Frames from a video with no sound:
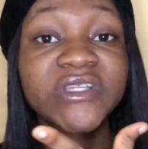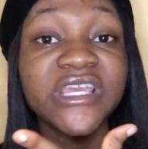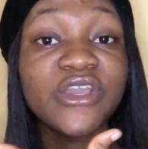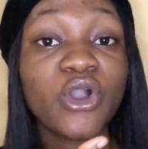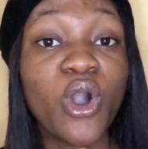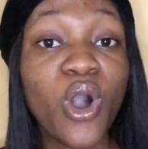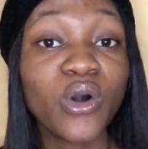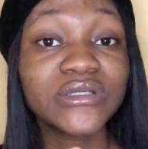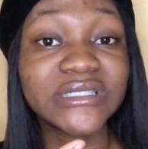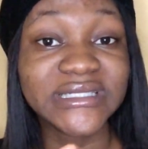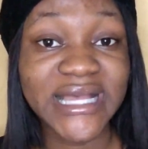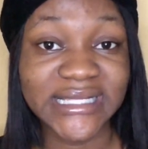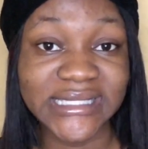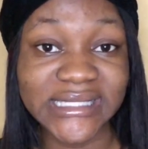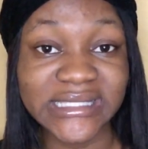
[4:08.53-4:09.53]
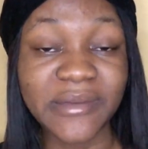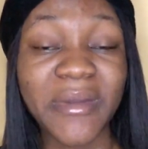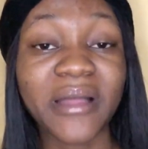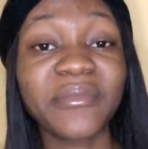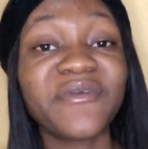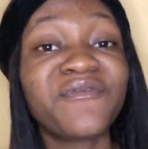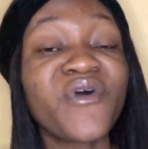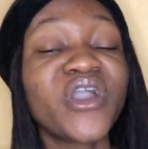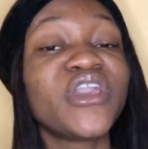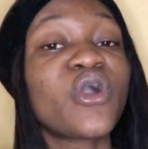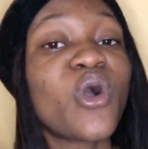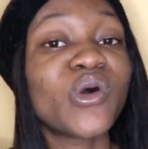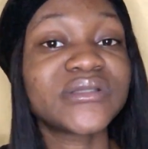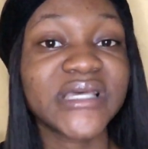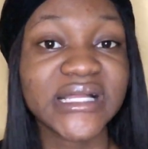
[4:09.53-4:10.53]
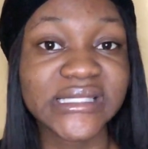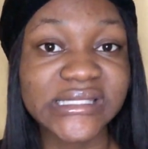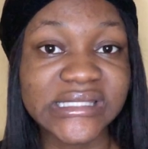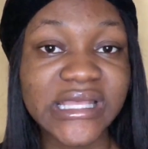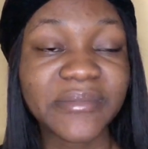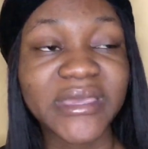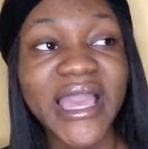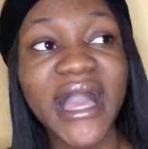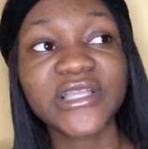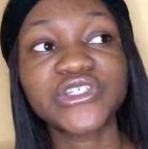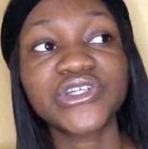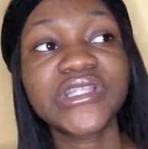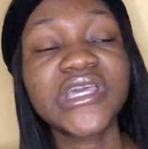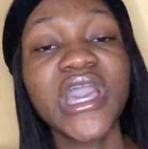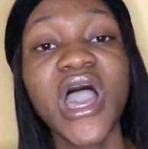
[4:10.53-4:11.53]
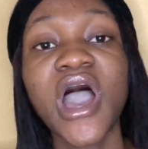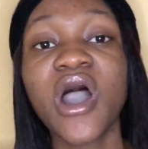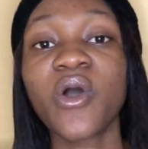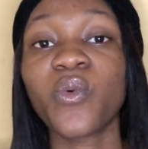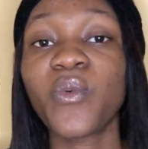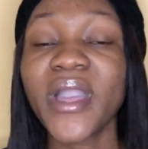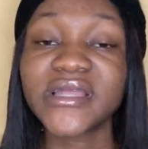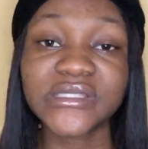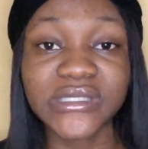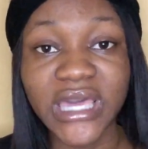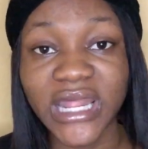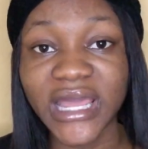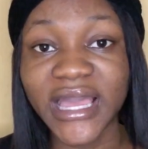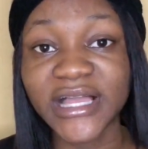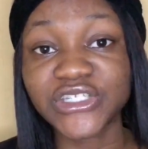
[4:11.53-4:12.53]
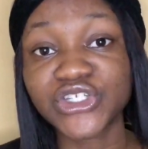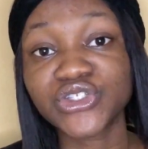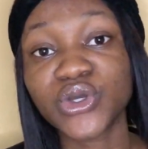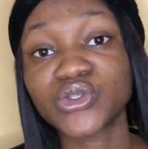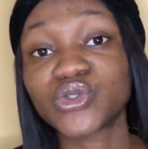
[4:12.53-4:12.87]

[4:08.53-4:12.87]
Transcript: called Tati's name. And before he called Tati's name, he actually went to Kanaga Jr.